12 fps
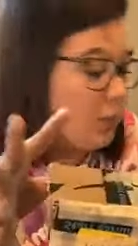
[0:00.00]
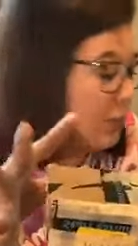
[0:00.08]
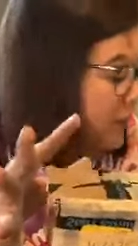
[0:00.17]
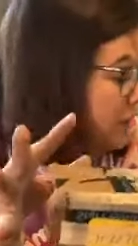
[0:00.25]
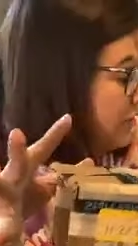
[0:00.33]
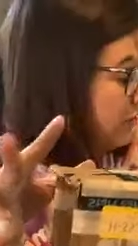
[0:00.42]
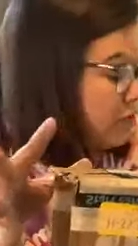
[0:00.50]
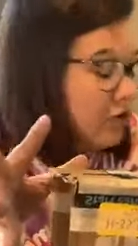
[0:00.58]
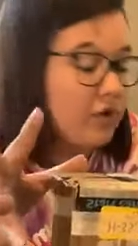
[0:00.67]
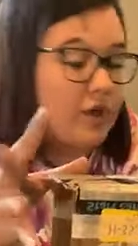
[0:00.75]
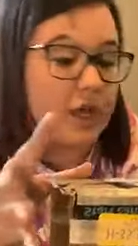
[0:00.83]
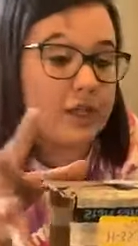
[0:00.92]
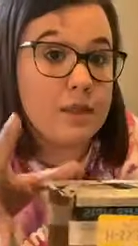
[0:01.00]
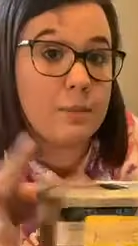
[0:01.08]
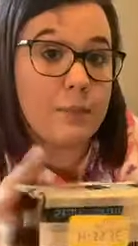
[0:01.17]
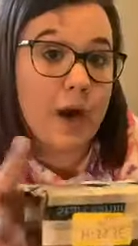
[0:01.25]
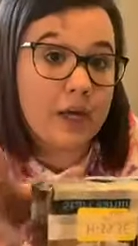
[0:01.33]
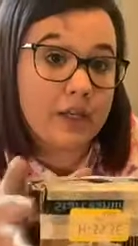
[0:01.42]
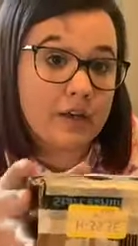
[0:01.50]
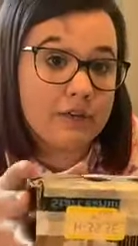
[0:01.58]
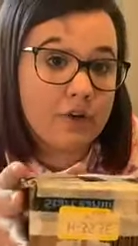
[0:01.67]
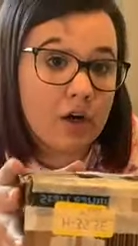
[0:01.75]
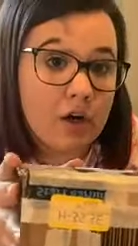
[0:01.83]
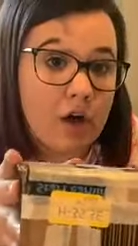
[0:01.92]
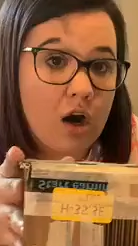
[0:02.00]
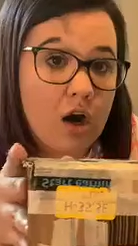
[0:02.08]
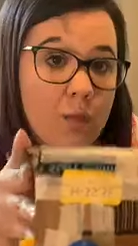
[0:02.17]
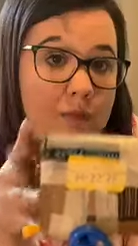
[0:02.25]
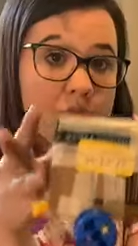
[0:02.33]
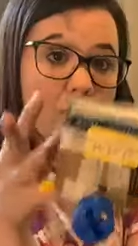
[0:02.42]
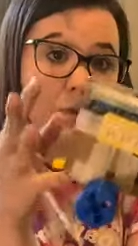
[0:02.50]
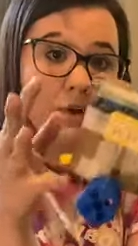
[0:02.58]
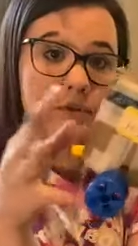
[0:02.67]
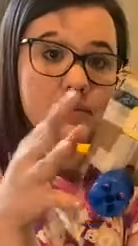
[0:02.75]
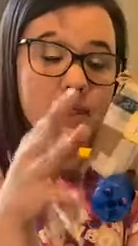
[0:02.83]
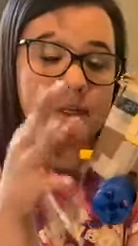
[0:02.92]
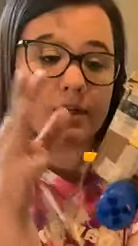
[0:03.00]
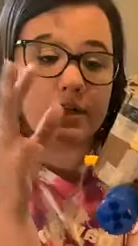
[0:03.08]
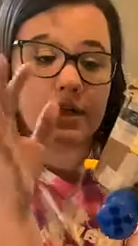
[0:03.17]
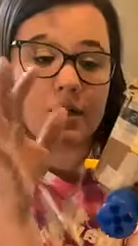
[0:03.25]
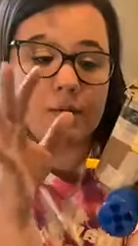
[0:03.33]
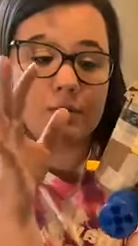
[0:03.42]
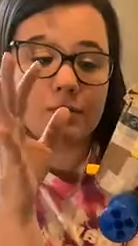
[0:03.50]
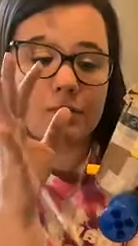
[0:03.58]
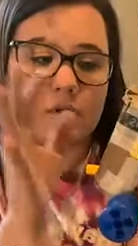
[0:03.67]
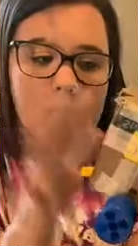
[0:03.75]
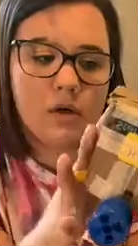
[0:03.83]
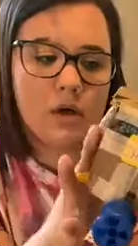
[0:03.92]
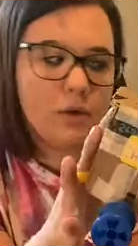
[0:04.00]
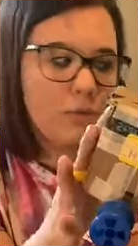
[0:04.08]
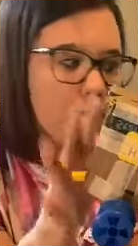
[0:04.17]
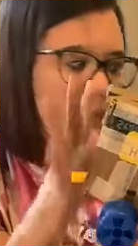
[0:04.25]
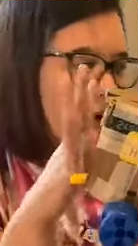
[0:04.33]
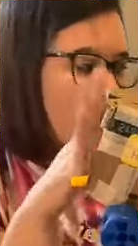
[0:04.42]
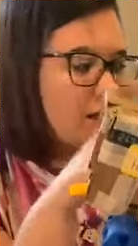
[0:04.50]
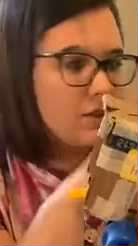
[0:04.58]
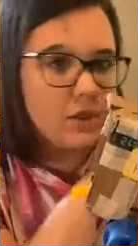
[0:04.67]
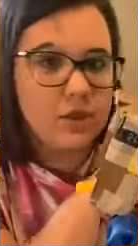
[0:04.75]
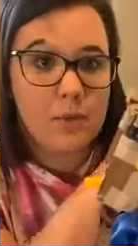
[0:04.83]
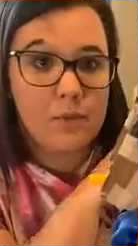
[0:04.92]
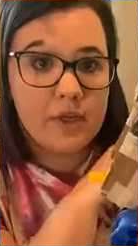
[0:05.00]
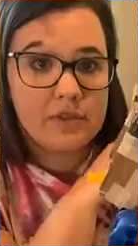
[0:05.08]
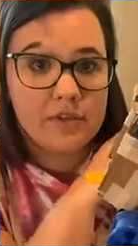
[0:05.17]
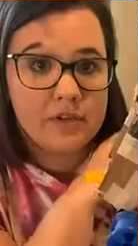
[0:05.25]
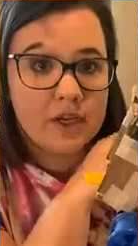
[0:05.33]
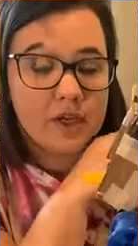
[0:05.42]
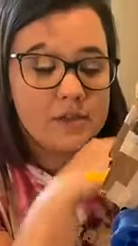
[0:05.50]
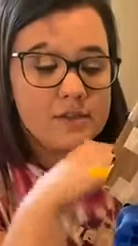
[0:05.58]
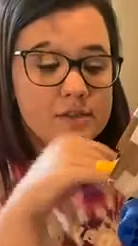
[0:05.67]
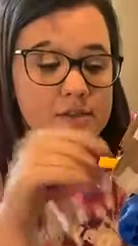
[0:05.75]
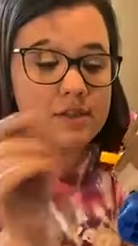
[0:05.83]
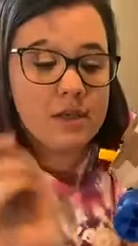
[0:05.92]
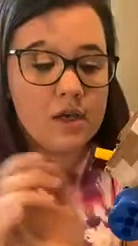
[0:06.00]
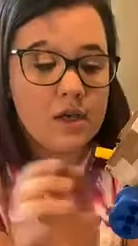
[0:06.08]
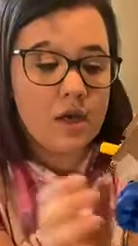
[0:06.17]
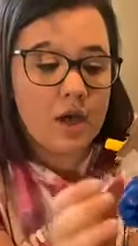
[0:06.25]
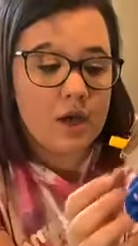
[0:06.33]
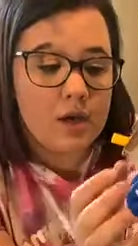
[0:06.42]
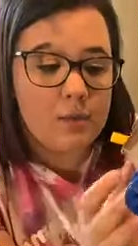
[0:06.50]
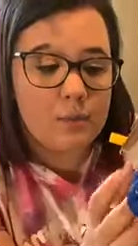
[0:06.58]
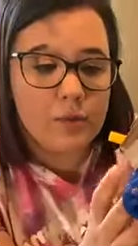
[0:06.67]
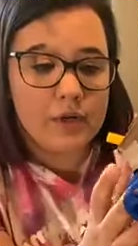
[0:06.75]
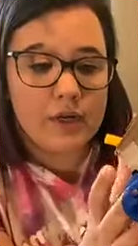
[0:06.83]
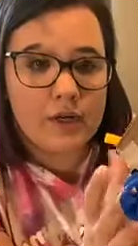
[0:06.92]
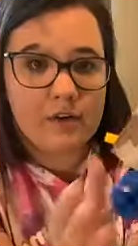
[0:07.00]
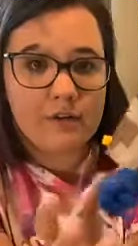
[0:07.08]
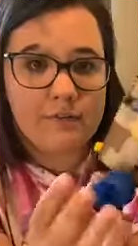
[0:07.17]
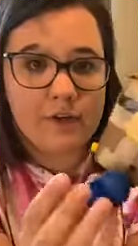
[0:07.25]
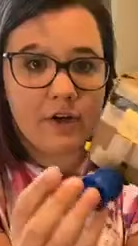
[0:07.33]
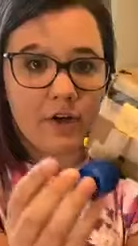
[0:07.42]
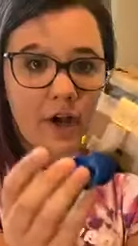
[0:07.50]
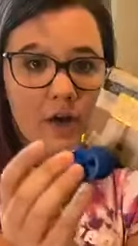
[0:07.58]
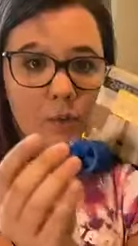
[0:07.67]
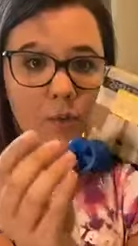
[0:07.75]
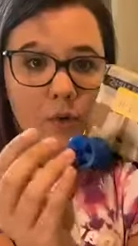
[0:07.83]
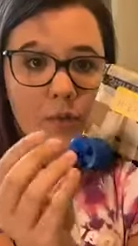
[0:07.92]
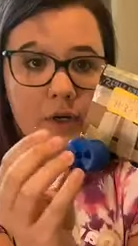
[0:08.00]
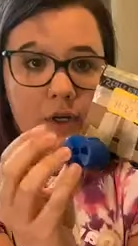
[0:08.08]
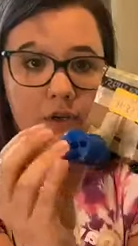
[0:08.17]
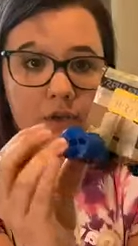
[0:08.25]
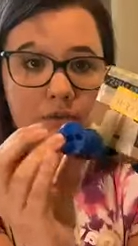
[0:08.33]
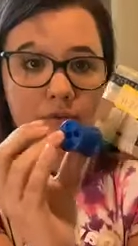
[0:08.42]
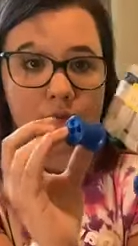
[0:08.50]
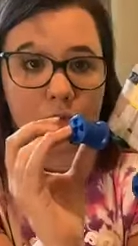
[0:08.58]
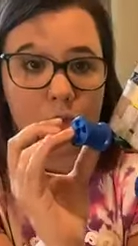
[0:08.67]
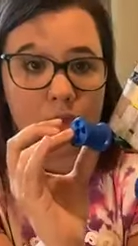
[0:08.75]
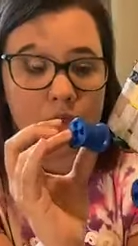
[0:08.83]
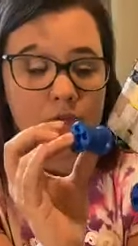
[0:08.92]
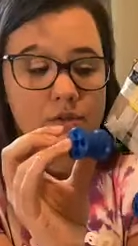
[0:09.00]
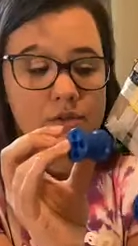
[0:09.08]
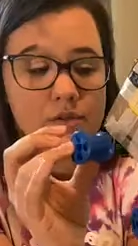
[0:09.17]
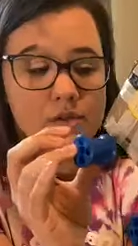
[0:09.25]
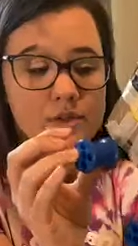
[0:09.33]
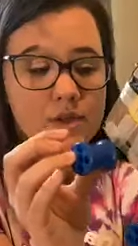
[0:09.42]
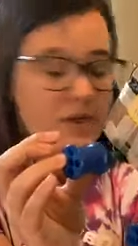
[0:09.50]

We're going to need to create the body of our car, whether we're using a cardboard box or a couple other things. We're going to need to figure out what we're going to use for wheels